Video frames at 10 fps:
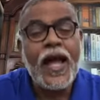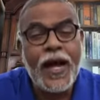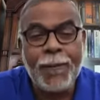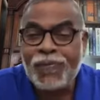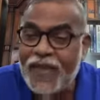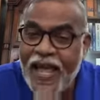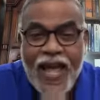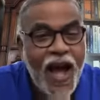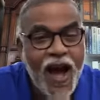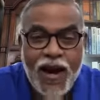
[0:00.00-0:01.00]
um, they
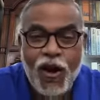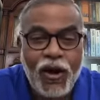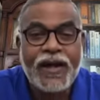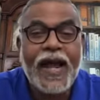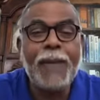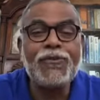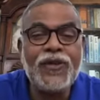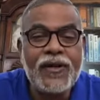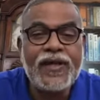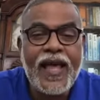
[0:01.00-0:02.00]
are all
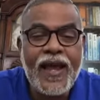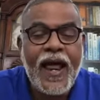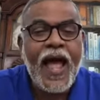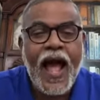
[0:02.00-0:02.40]
captured there,